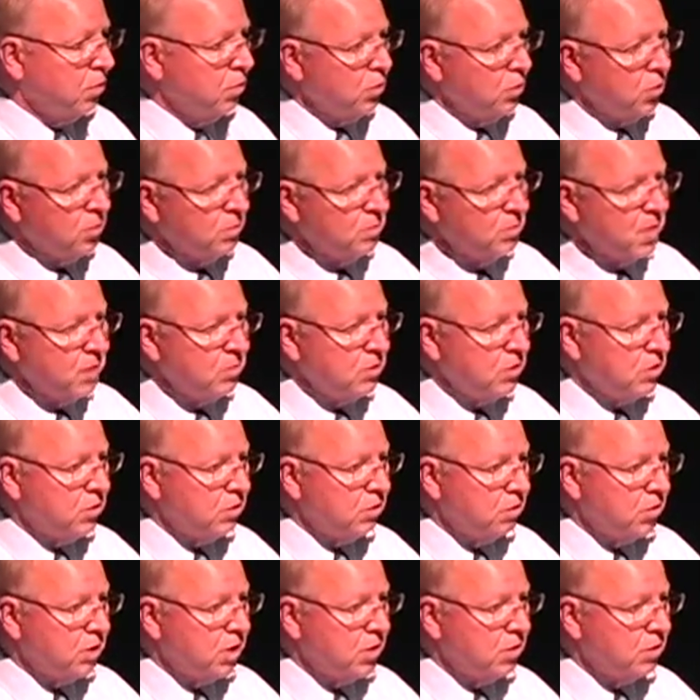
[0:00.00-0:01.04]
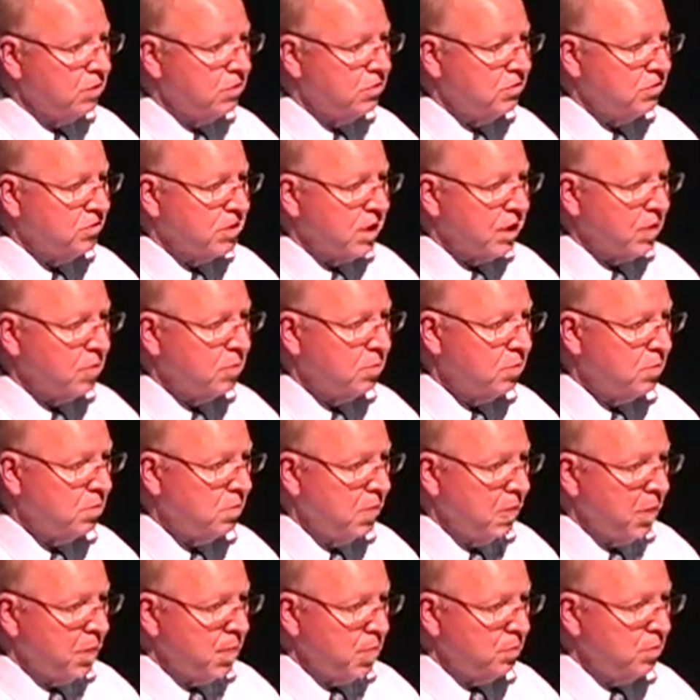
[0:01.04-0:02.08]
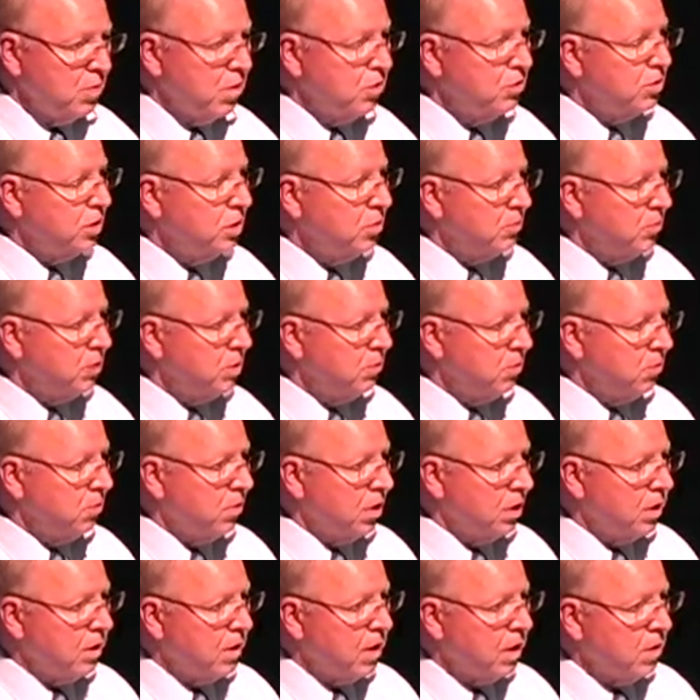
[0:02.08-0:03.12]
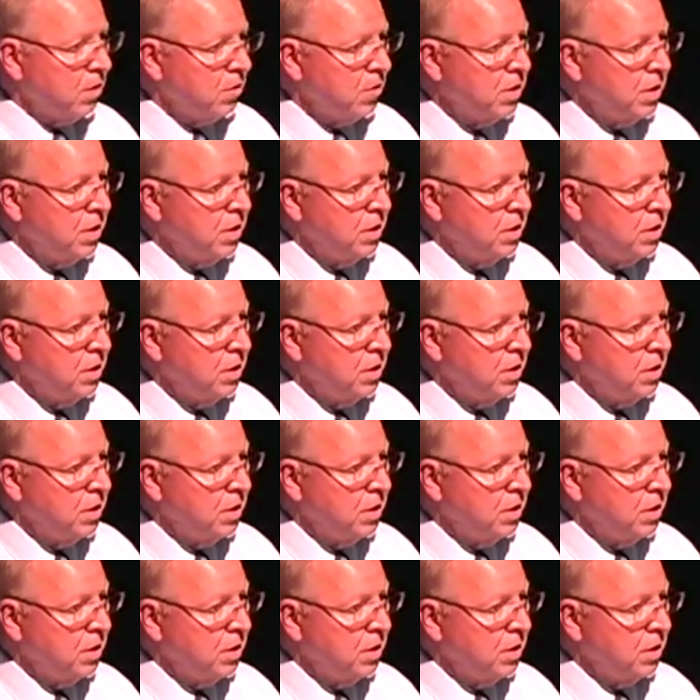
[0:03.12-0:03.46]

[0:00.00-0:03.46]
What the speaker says: We're maybe 310 million people right now.